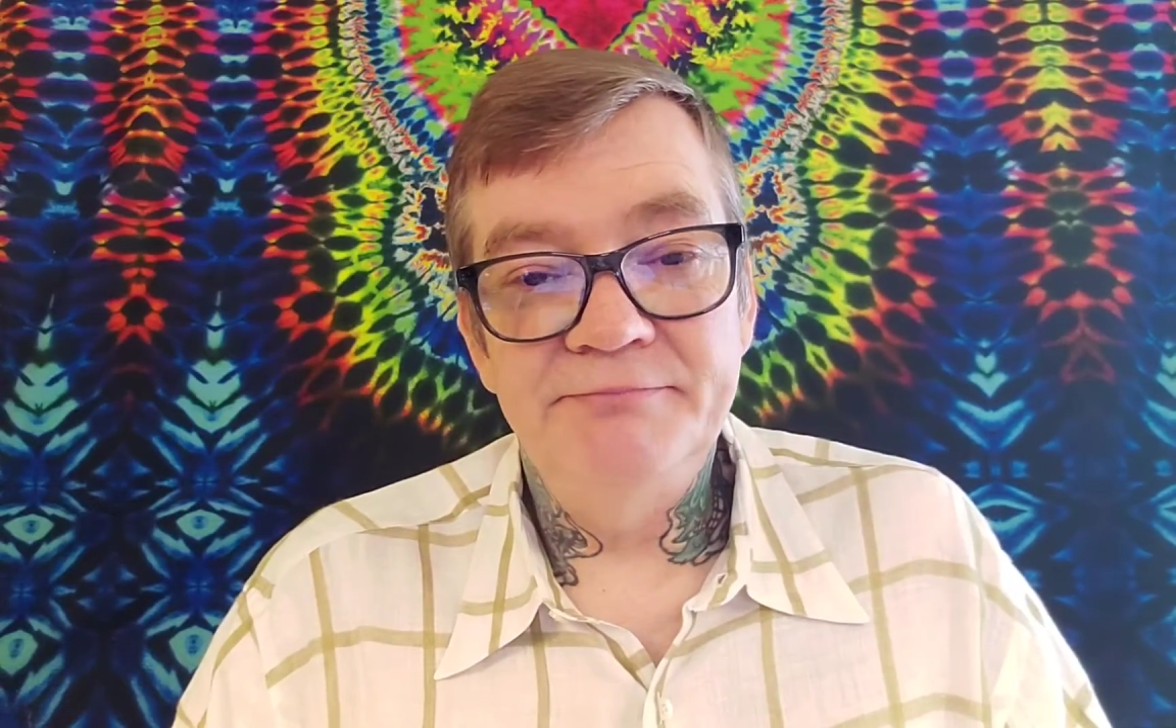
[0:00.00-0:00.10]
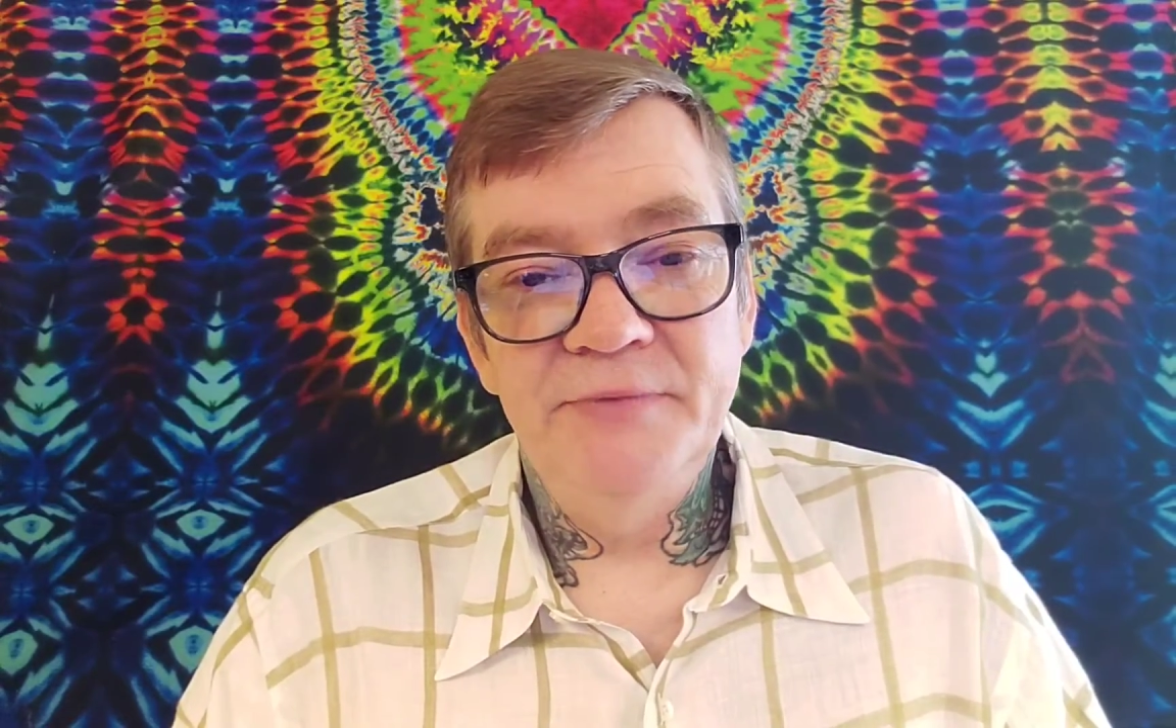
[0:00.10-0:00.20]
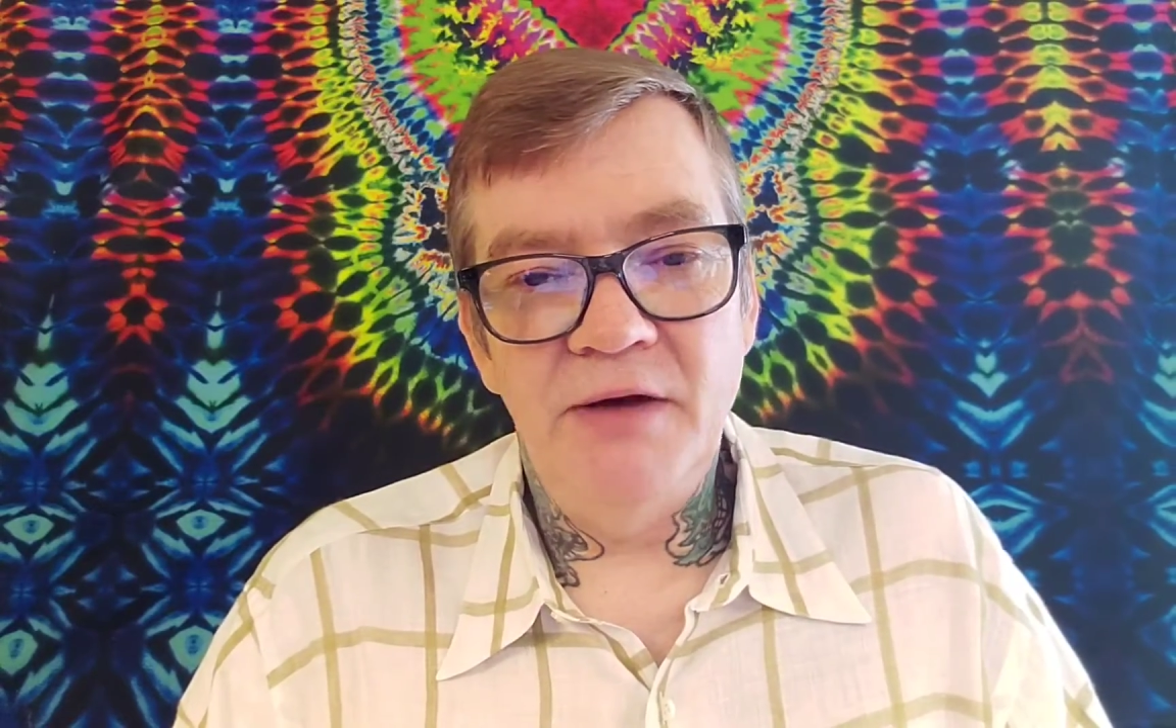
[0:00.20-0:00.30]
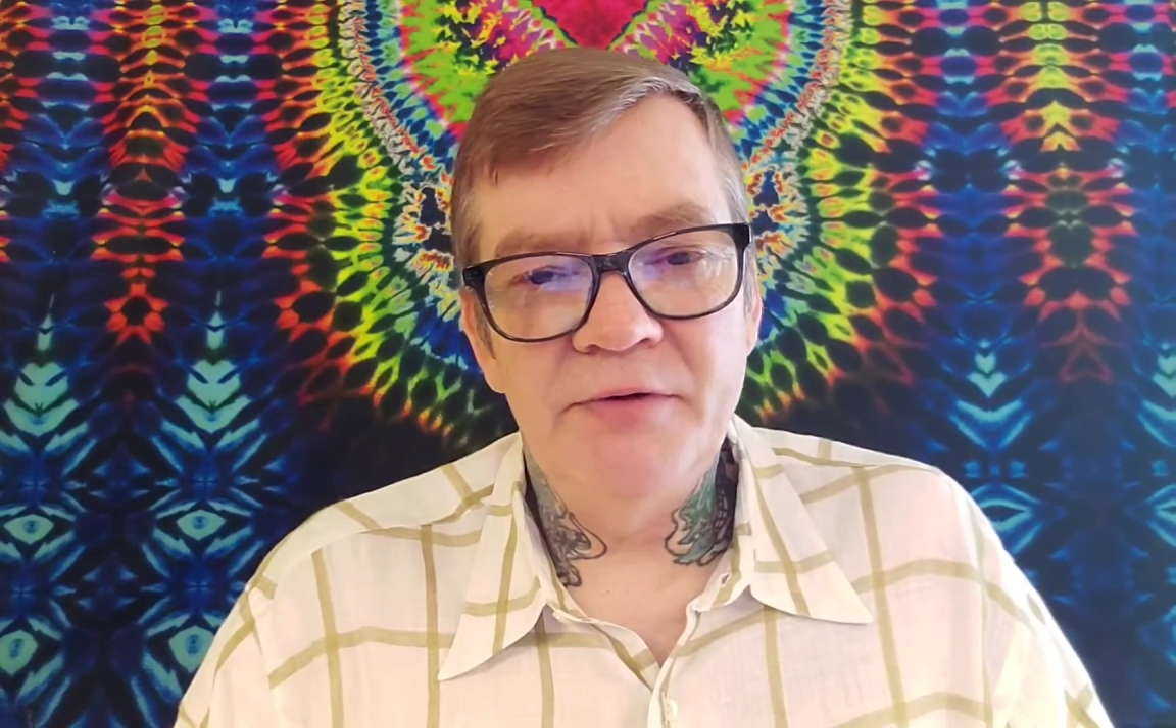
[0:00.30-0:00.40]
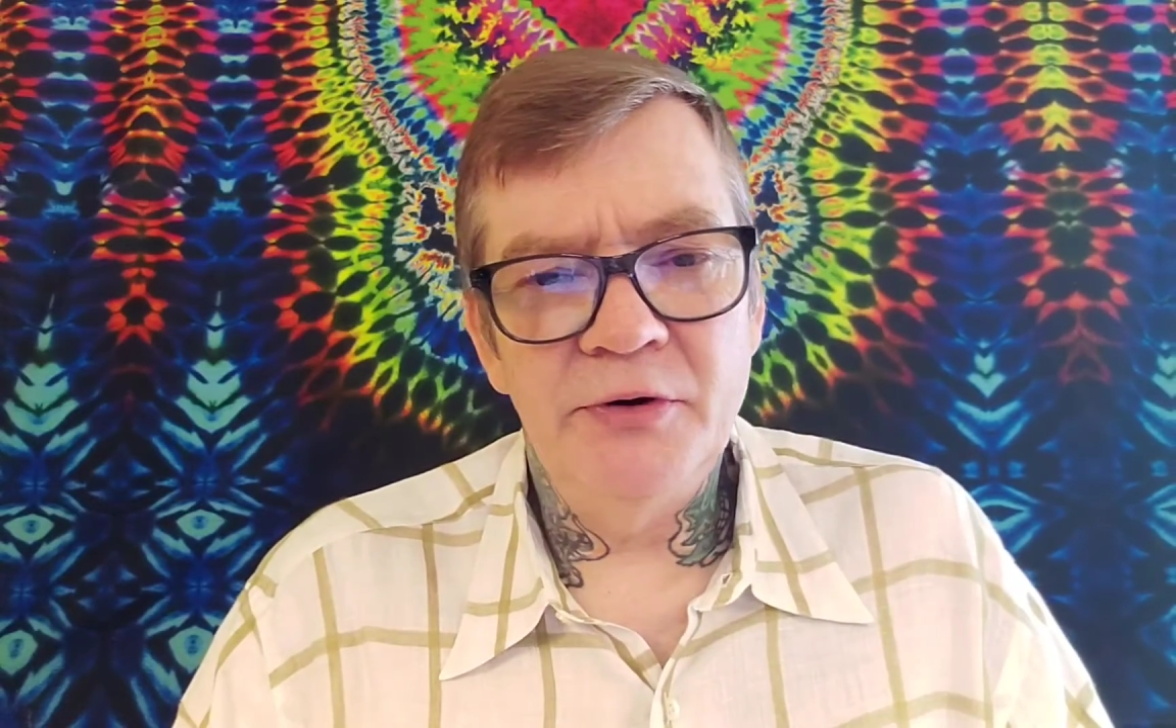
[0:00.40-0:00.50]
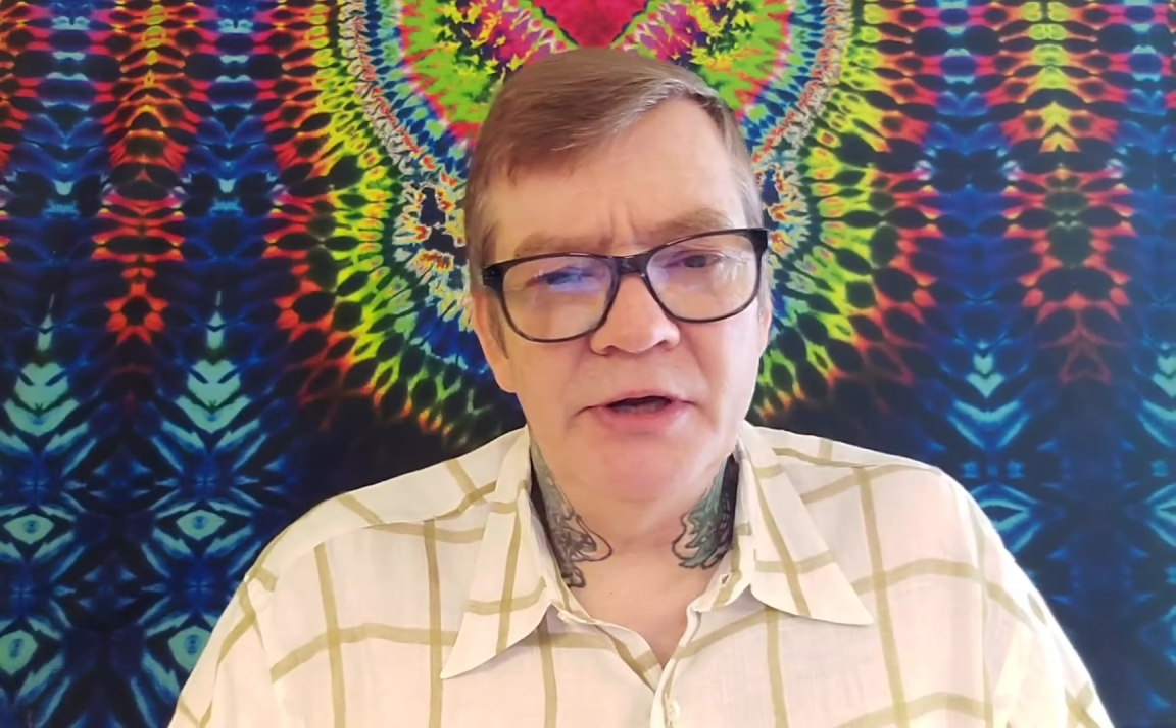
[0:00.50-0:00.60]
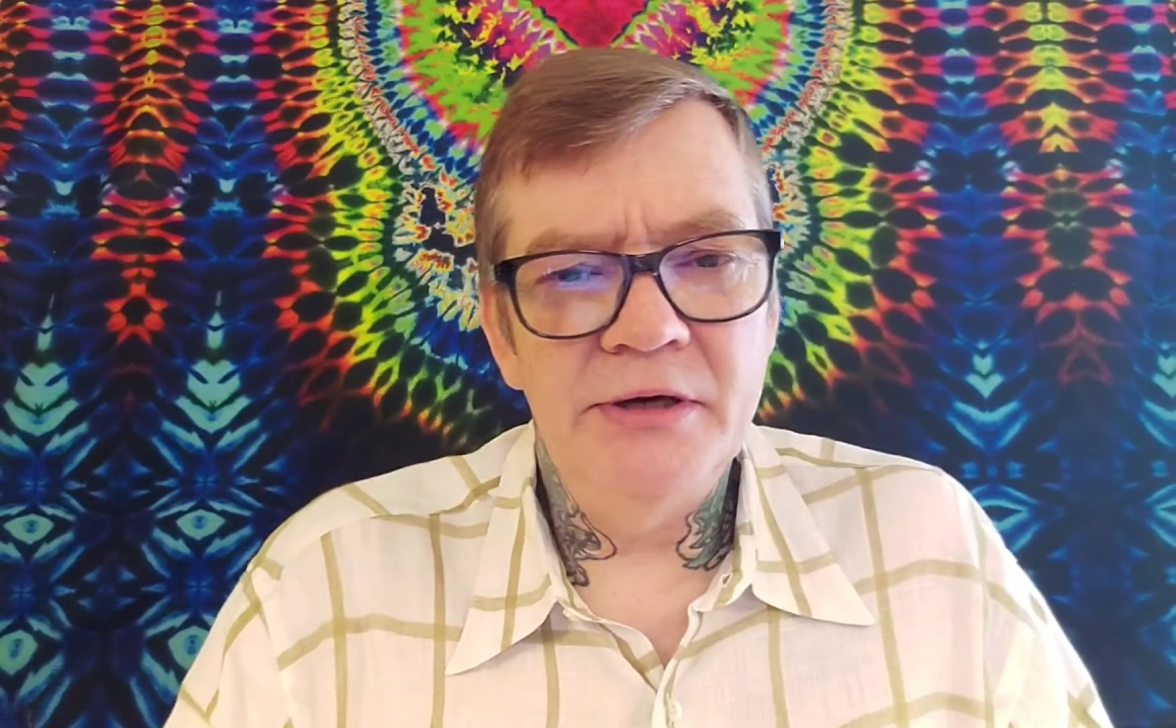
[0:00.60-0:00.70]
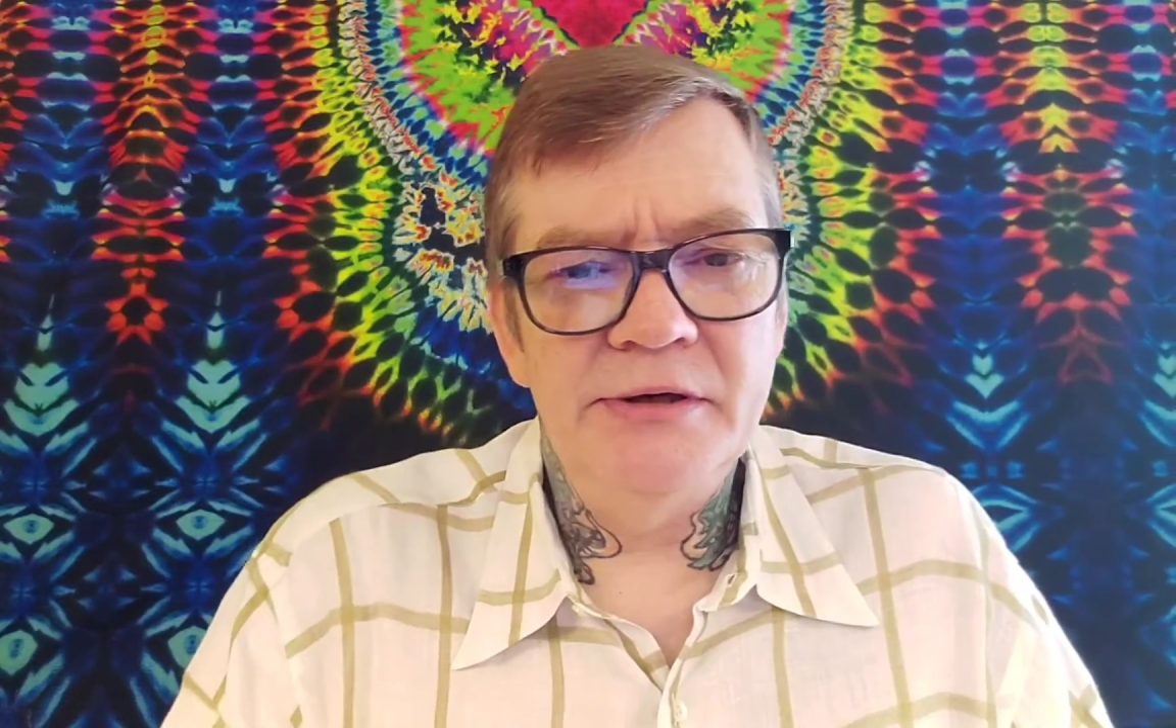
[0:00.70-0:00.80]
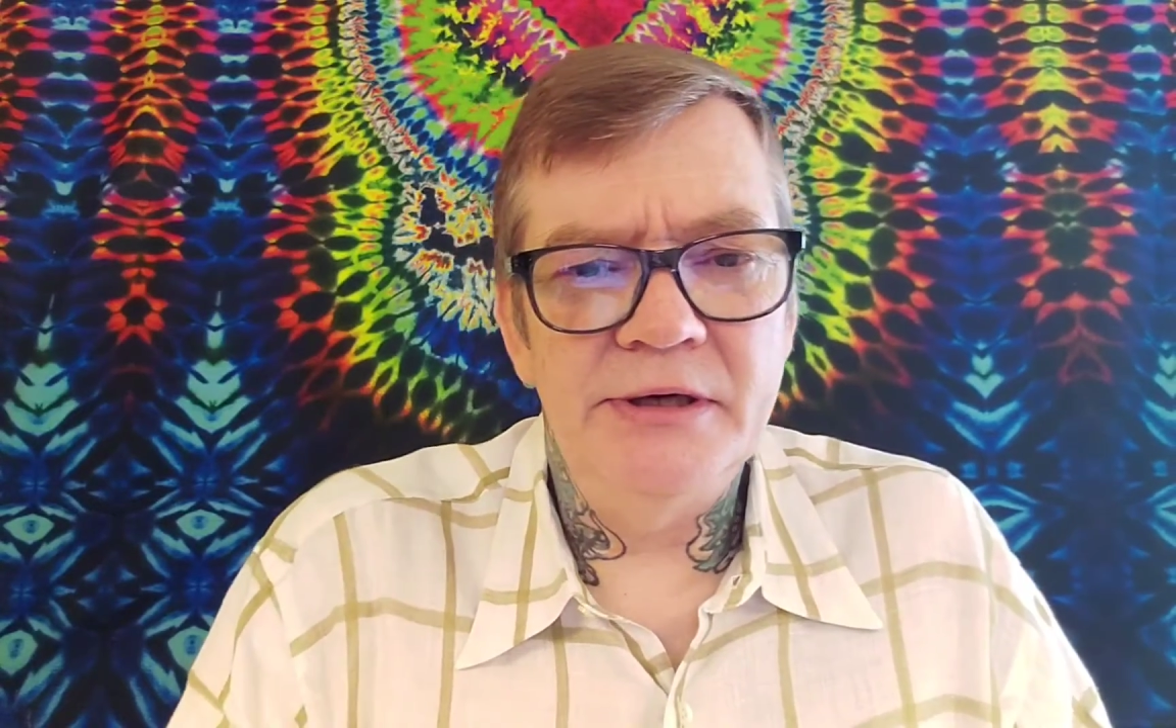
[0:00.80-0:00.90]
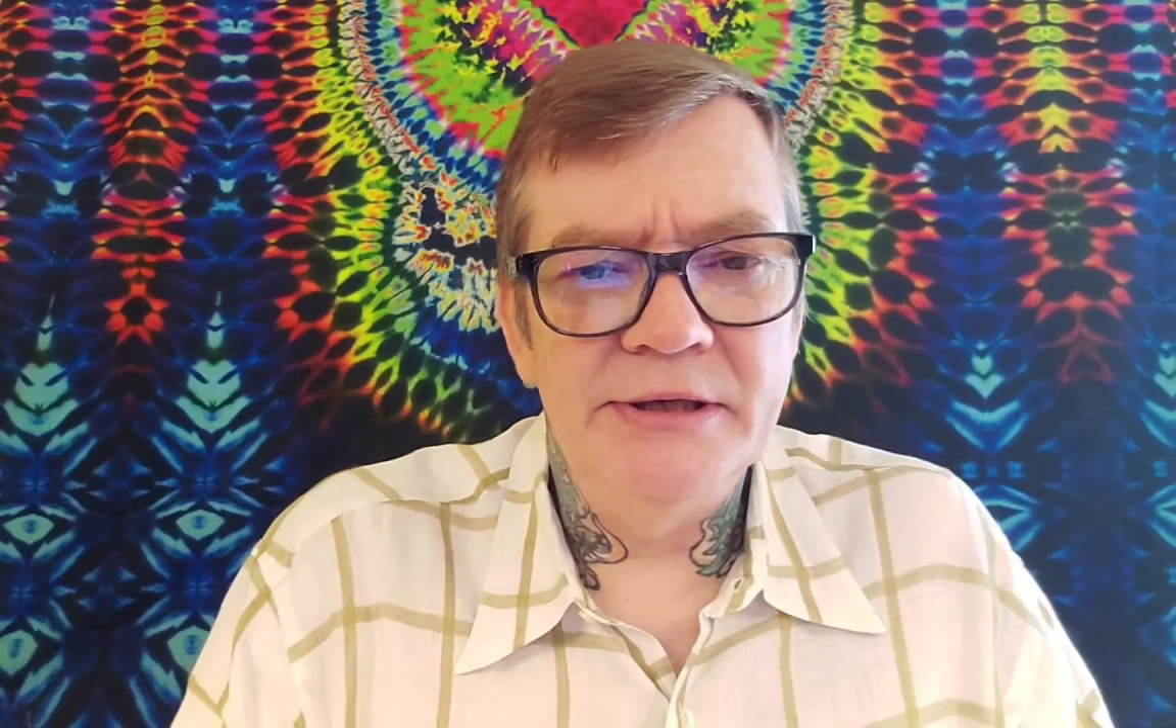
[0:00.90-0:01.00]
Not very good in